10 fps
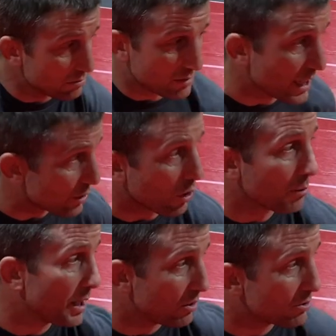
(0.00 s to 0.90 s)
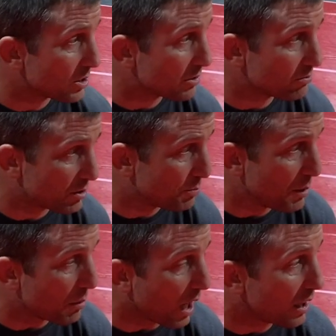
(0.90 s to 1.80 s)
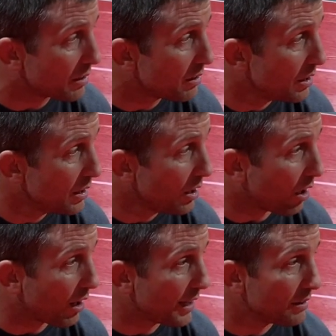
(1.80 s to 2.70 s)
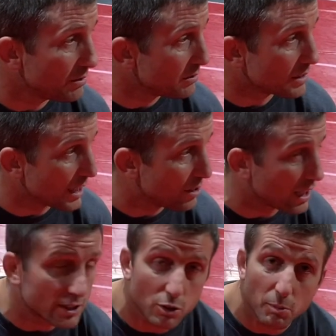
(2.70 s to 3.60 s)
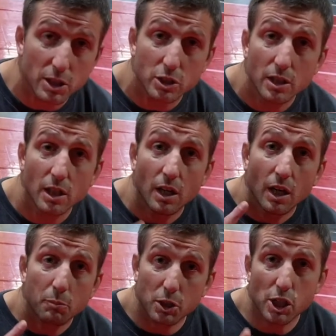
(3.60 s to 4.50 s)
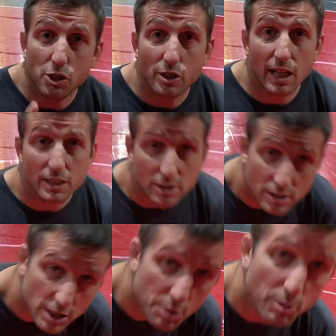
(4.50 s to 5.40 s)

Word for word: Take your arm out, spin behind. All right. Thank you guys so much. Appreciate you guys. Teach me